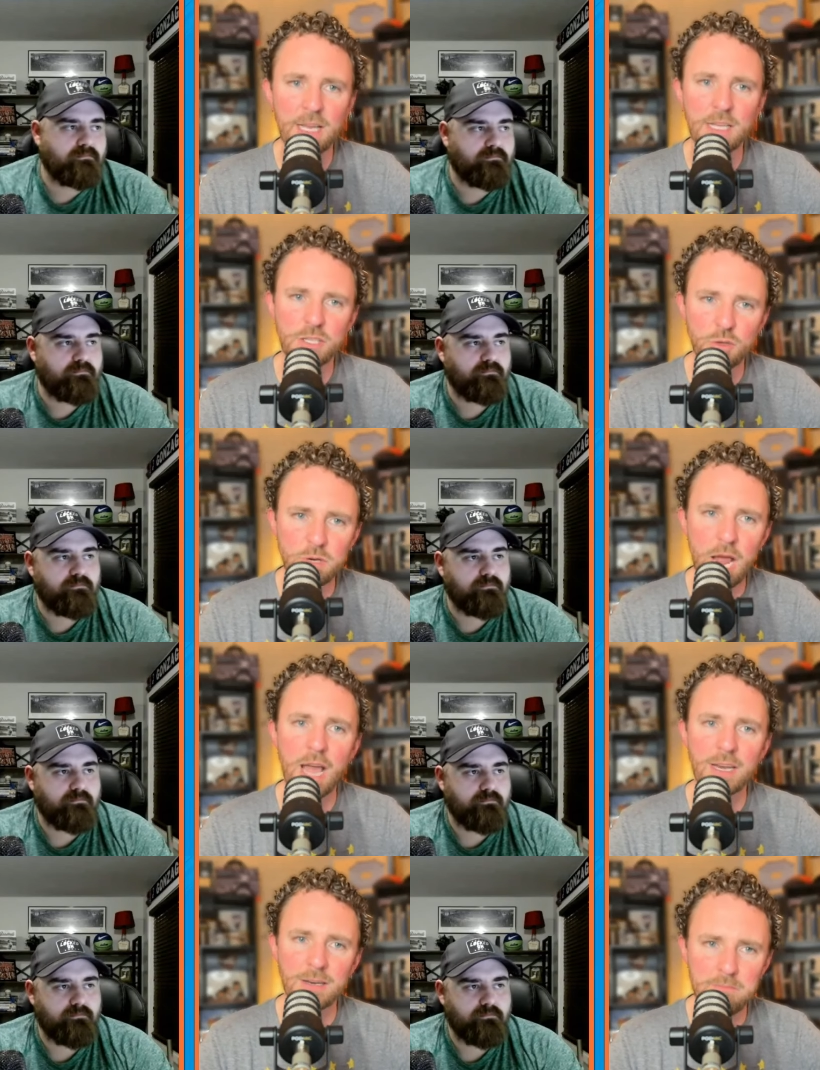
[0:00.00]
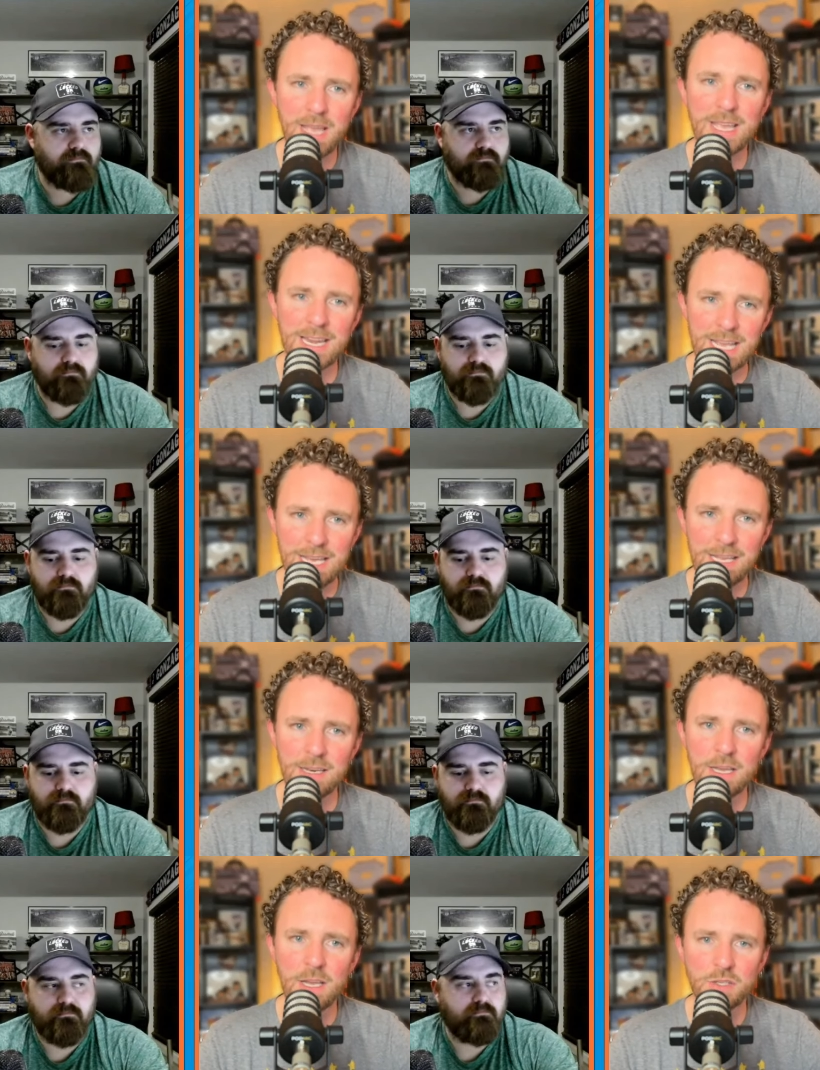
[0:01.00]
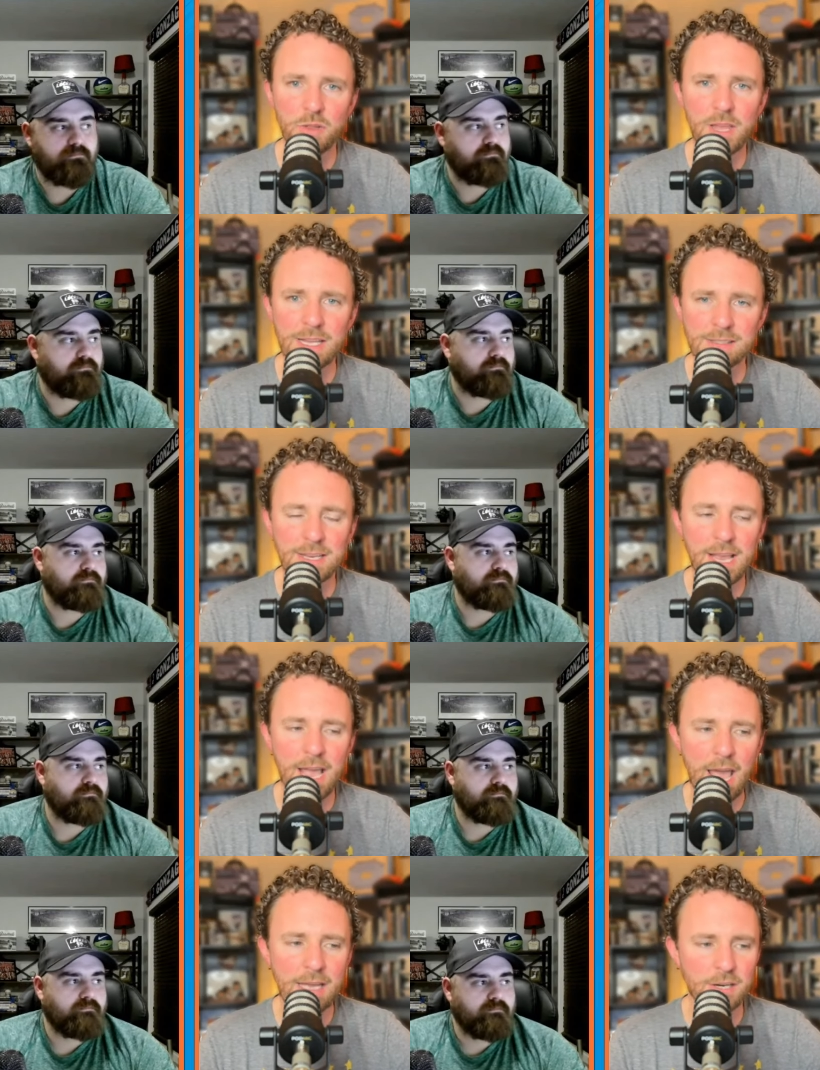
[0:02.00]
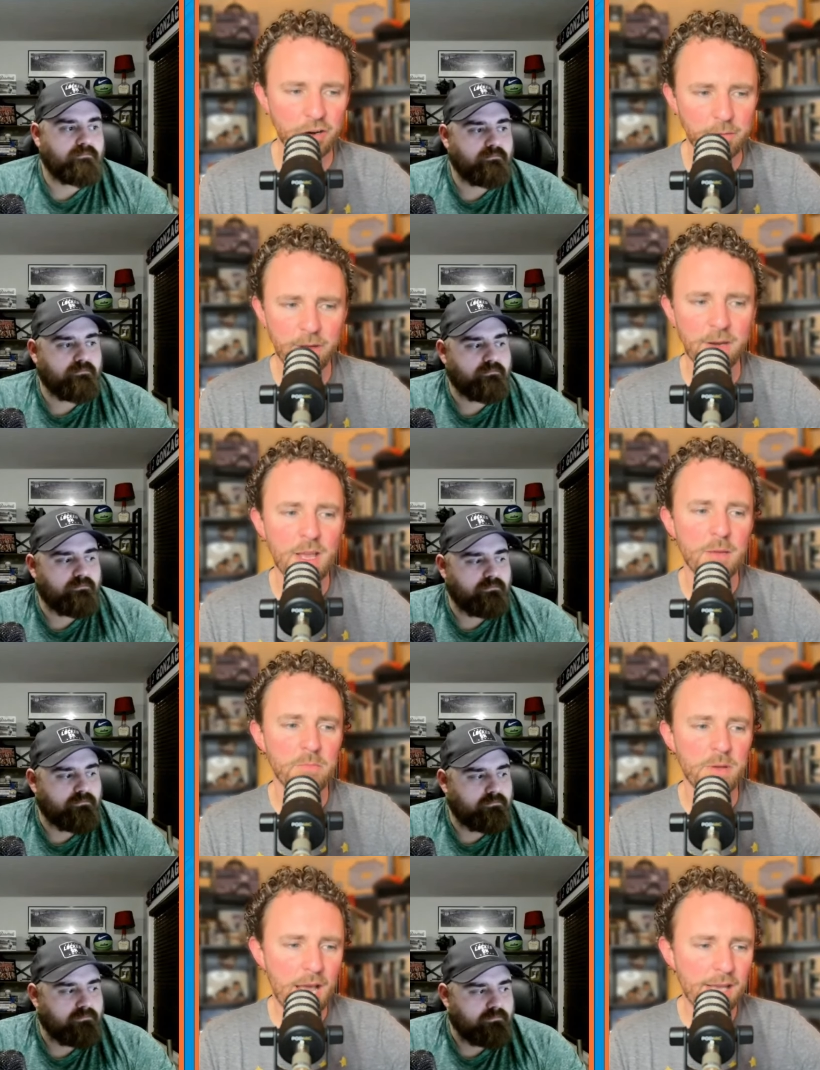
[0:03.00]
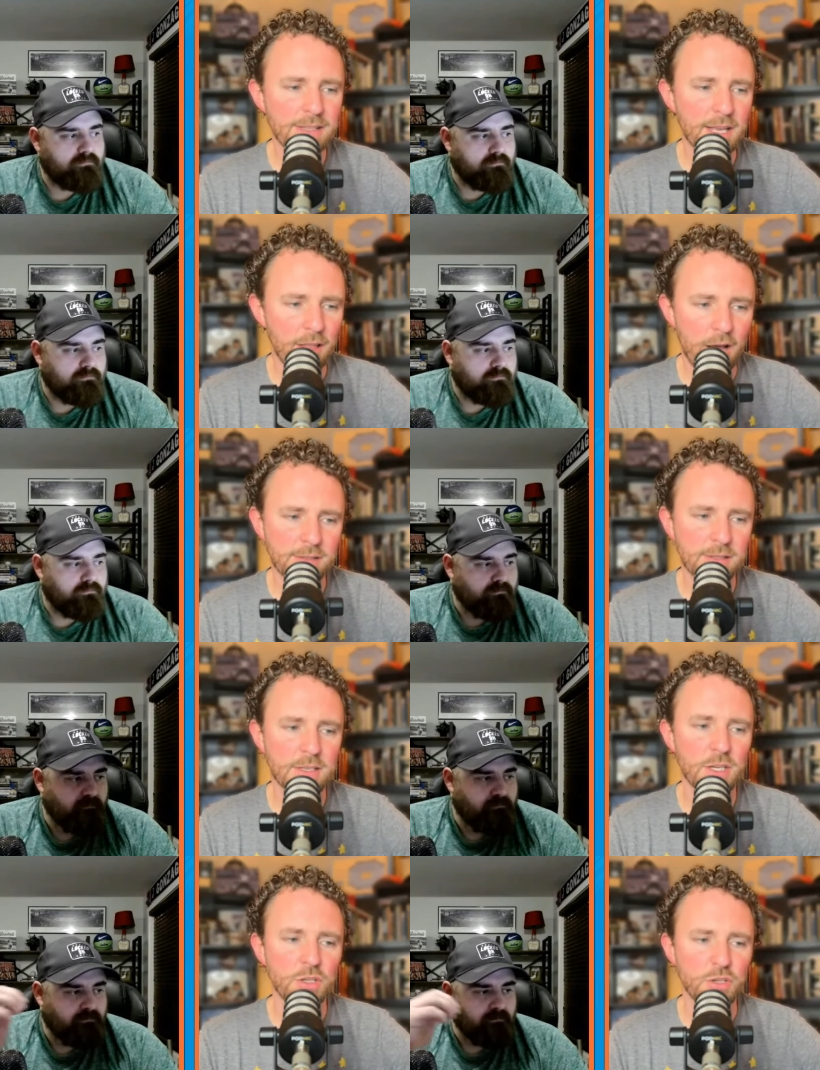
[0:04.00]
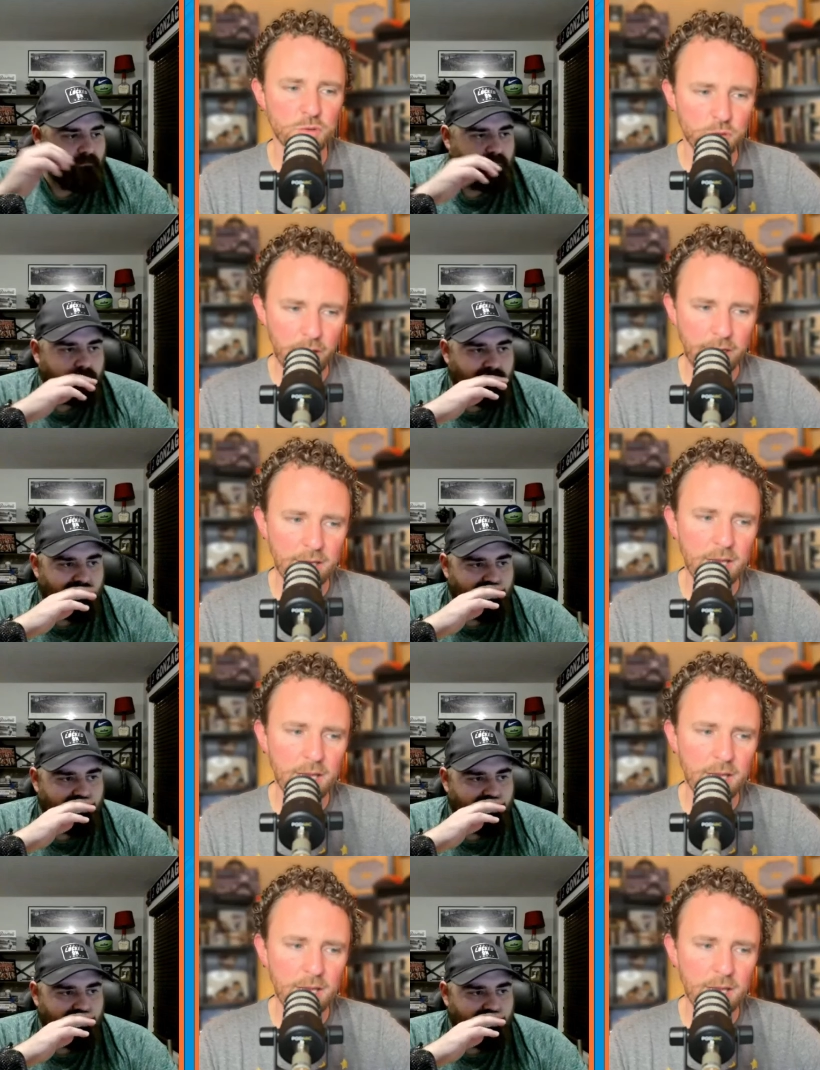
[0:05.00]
Speaker 1: to not make it in to the NCAA tournament because they lost to Drake.